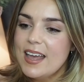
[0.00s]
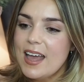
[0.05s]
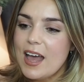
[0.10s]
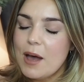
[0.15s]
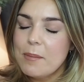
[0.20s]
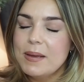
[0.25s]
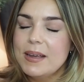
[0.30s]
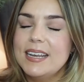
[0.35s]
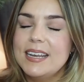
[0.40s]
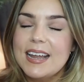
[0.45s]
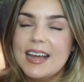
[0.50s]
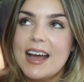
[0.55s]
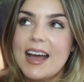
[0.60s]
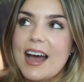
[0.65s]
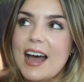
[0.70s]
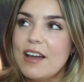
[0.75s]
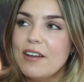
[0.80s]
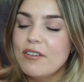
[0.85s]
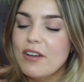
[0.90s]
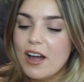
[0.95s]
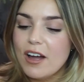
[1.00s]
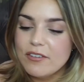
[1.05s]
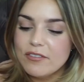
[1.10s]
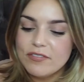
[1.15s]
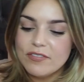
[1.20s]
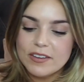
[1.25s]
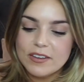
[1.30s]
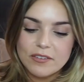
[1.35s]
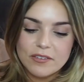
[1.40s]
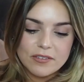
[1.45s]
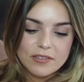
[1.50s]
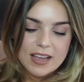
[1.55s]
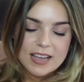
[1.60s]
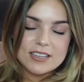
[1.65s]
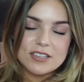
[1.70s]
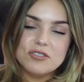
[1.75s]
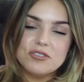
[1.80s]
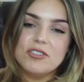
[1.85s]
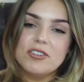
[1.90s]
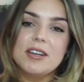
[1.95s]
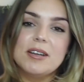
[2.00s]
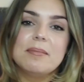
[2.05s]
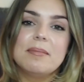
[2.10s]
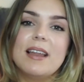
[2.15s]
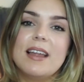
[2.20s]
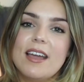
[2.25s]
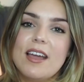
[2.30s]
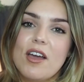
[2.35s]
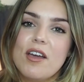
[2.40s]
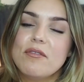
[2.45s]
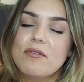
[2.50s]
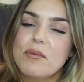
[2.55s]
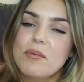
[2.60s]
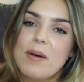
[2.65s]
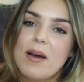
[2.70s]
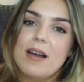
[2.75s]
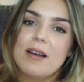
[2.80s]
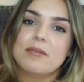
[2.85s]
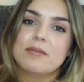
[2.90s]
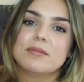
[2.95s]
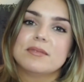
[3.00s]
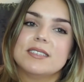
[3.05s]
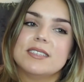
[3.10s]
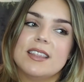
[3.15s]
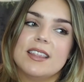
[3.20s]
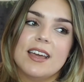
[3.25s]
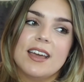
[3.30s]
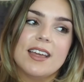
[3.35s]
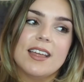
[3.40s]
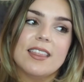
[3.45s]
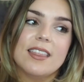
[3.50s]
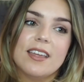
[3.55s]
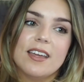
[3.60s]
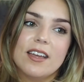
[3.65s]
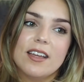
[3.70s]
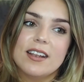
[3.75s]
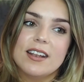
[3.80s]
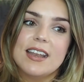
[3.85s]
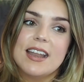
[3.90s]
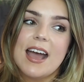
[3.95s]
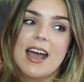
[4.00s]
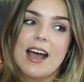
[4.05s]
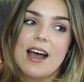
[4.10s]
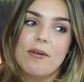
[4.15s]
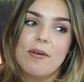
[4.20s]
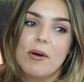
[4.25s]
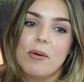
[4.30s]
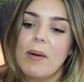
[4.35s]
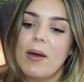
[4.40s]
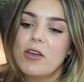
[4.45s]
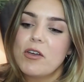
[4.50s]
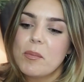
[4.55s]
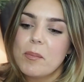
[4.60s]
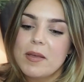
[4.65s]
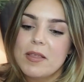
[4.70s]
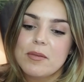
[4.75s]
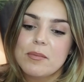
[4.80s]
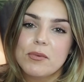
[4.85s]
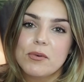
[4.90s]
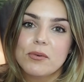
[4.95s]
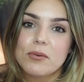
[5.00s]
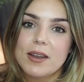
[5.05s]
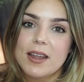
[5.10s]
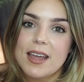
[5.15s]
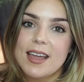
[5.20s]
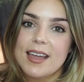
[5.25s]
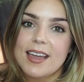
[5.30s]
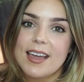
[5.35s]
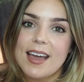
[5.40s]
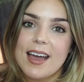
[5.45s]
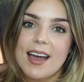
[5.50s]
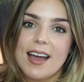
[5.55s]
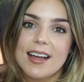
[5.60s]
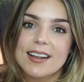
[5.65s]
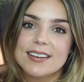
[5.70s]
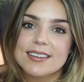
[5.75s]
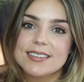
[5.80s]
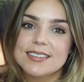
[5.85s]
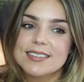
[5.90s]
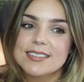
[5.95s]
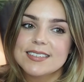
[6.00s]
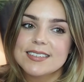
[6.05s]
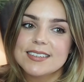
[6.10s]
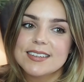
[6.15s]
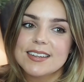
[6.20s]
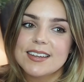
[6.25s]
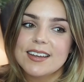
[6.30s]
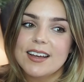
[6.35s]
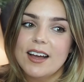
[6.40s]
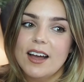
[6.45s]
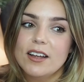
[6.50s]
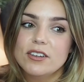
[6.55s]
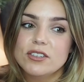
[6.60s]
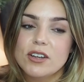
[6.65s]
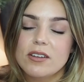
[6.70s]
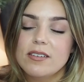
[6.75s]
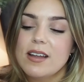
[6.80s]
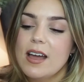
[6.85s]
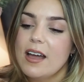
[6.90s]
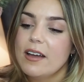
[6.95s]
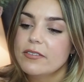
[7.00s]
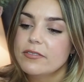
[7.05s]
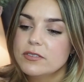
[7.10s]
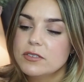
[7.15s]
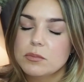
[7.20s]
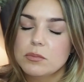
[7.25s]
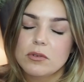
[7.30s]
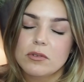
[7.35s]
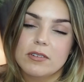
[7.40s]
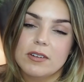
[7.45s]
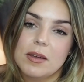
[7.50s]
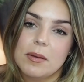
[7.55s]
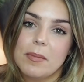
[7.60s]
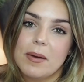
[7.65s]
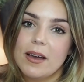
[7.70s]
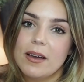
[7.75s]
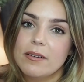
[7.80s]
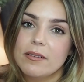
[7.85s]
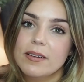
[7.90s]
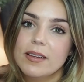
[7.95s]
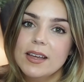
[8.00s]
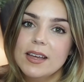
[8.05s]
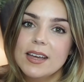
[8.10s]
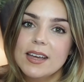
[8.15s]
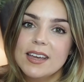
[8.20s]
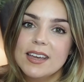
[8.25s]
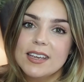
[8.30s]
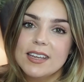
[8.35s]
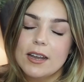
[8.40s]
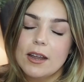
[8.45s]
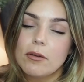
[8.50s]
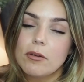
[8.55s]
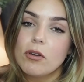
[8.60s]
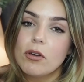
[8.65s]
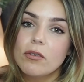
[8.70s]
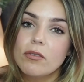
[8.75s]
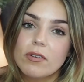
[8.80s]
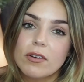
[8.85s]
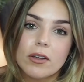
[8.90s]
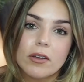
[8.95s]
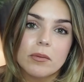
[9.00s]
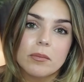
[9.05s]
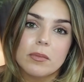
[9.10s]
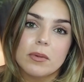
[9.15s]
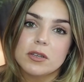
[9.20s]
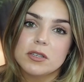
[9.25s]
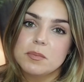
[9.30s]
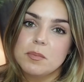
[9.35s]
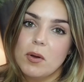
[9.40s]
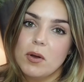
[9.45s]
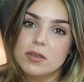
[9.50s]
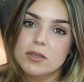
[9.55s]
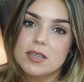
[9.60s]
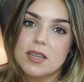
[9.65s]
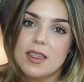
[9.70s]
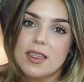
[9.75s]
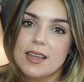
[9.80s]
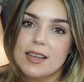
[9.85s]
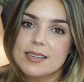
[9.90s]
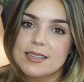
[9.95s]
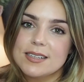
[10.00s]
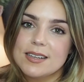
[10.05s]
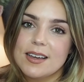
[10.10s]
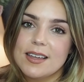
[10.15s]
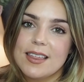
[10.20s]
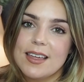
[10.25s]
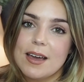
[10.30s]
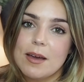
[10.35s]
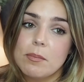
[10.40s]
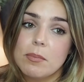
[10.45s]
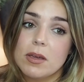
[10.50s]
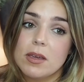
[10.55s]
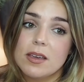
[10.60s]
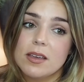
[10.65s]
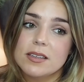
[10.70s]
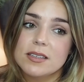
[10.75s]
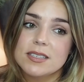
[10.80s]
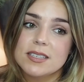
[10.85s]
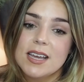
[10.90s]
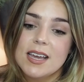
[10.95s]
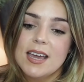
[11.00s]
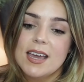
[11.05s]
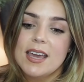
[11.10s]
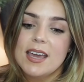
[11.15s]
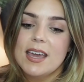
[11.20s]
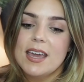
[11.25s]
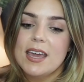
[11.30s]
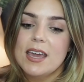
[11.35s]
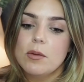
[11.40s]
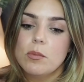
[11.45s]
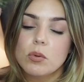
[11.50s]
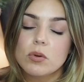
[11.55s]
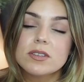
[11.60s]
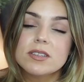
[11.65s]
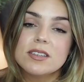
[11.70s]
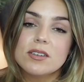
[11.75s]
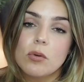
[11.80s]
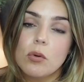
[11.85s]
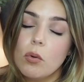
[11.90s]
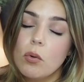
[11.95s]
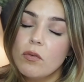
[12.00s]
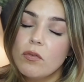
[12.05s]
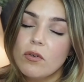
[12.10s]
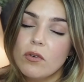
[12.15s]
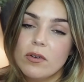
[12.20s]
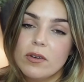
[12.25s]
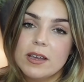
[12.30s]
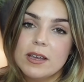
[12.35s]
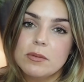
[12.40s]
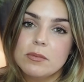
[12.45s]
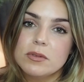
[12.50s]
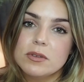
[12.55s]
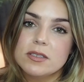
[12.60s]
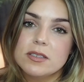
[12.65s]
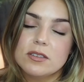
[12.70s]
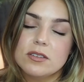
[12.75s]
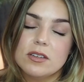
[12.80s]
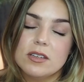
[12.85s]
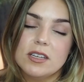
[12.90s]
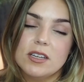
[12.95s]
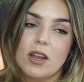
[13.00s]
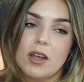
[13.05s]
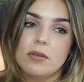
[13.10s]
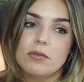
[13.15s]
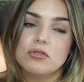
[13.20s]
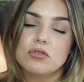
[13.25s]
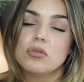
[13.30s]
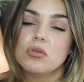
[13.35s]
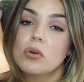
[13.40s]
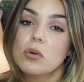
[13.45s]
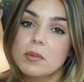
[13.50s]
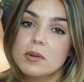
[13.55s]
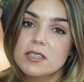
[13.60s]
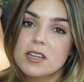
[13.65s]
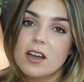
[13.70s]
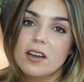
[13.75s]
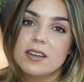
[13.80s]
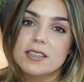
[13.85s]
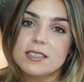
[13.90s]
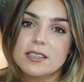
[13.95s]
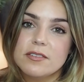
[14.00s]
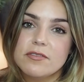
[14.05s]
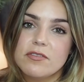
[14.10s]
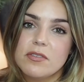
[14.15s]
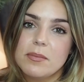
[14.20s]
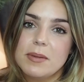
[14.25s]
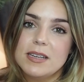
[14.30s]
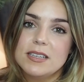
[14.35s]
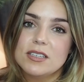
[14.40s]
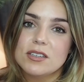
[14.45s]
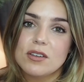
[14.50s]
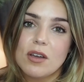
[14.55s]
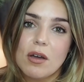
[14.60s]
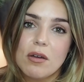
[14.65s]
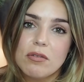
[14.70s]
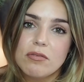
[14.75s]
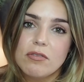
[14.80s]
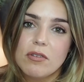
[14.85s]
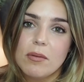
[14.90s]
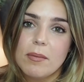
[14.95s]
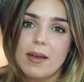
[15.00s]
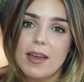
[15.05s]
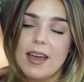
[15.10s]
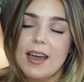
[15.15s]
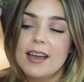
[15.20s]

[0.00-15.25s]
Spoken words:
I mean, I feel extremely overwhelmed that now I wake up in the morning and I don't have to worry about, you know, covering up my spots and things like that, because it was awful. It was, you know, traumatizing for me to go through it.